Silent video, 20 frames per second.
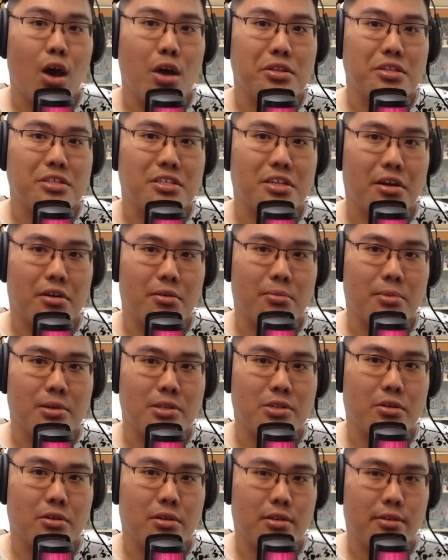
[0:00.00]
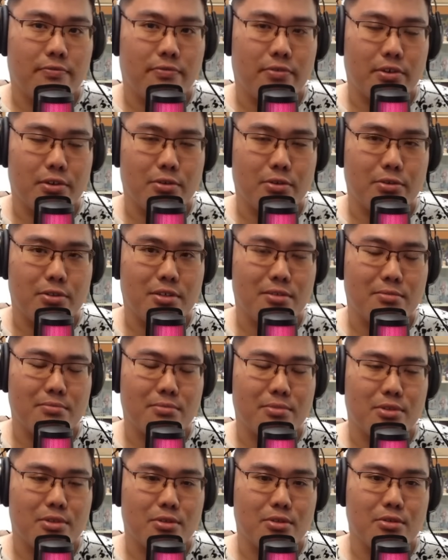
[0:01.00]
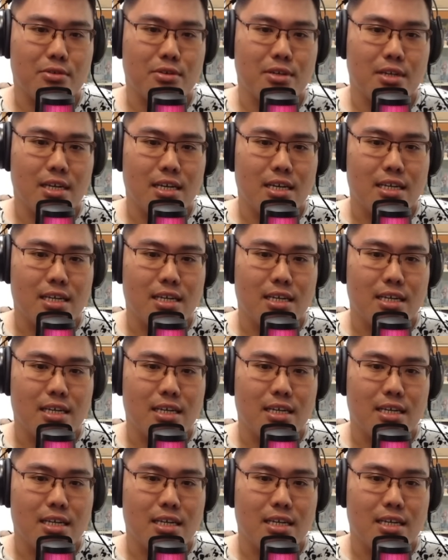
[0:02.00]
Terrormaton Inferno team. So